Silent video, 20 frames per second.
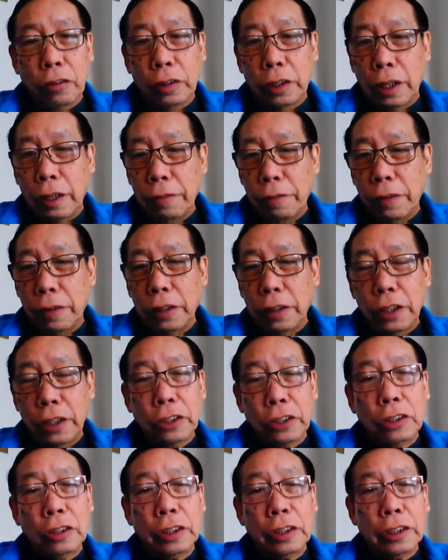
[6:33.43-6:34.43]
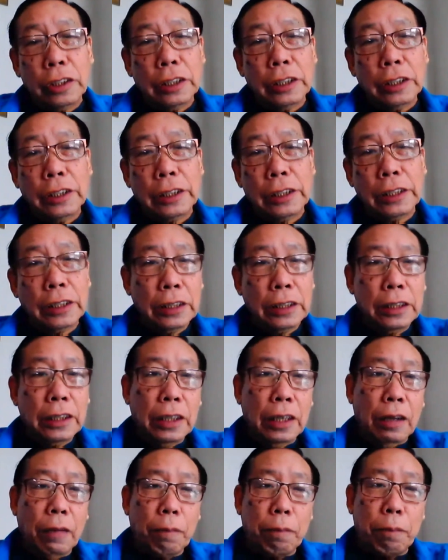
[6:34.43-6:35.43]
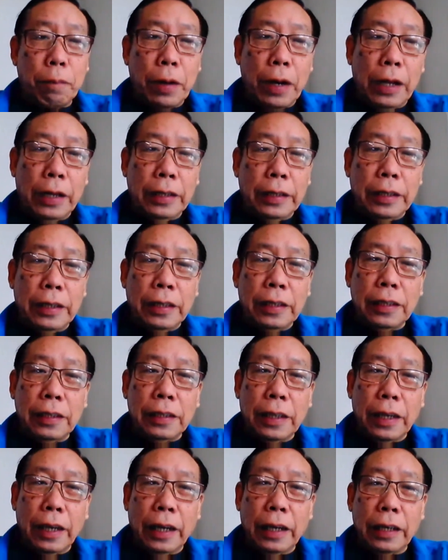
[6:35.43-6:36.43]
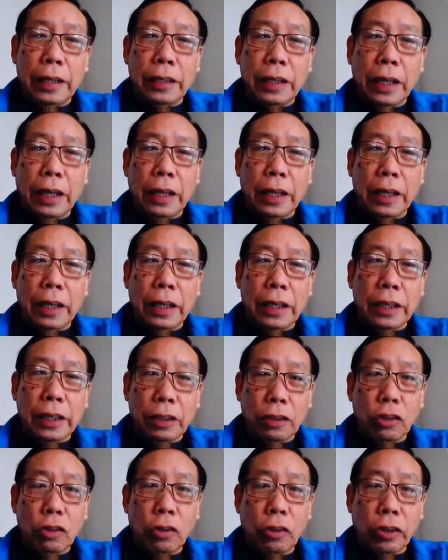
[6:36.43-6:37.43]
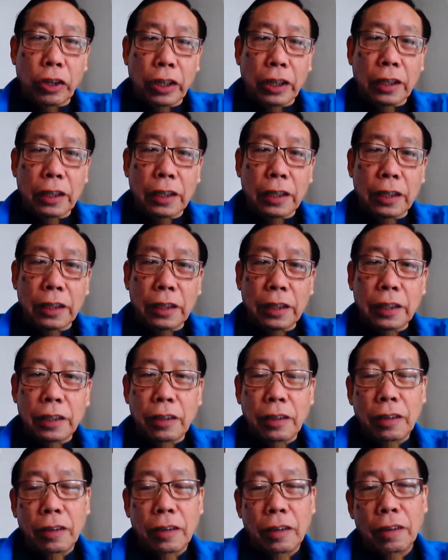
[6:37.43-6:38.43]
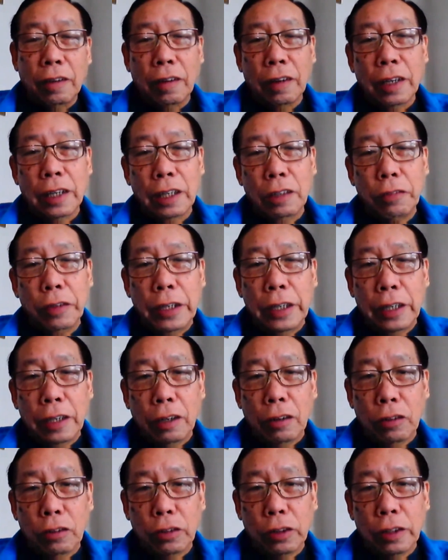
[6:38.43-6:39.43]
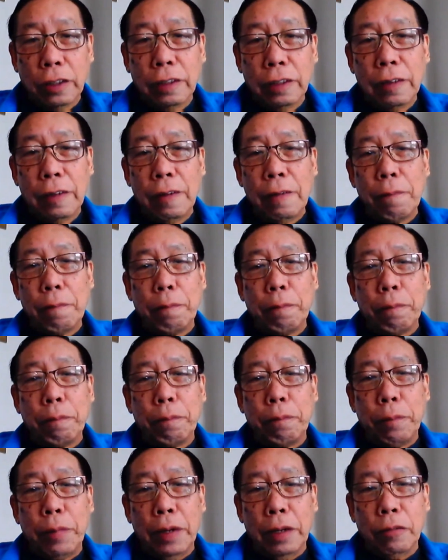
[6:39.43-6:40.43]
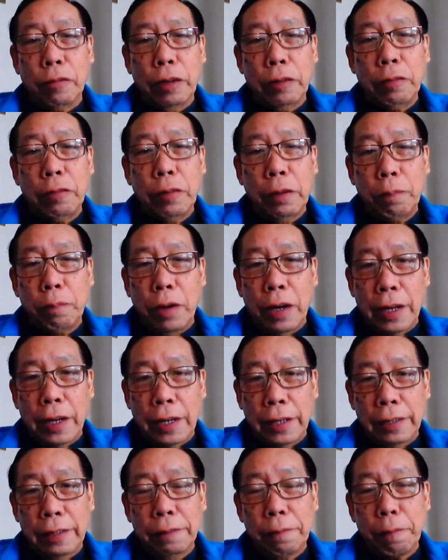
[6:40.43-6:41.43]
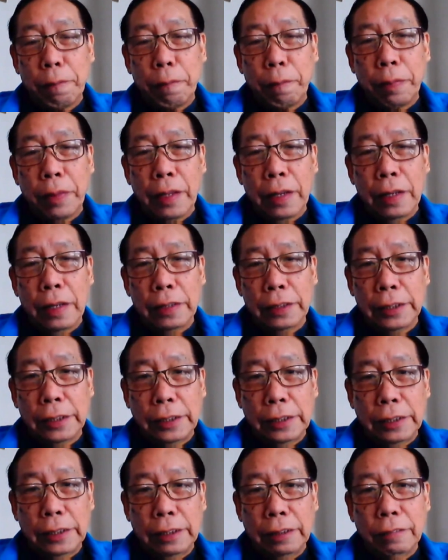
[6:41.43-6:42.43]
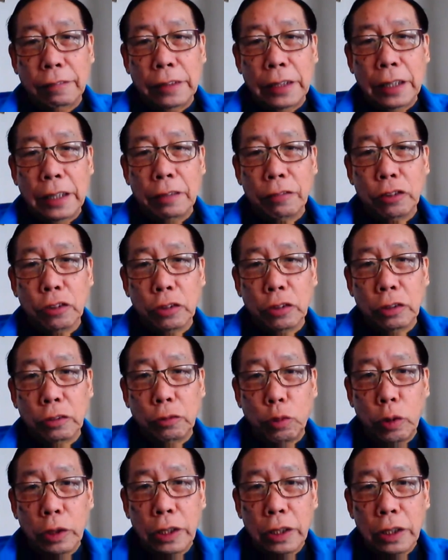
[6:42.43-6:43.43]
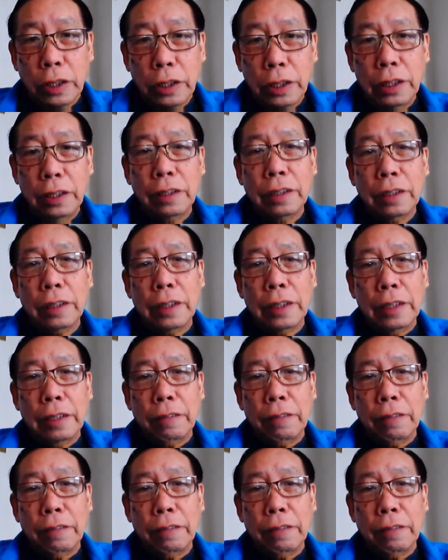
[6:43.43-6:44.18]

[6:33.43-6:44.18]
So therefore, it is not just planting and ignoring or leaving it alone. But when we plant a seed, we have to water it,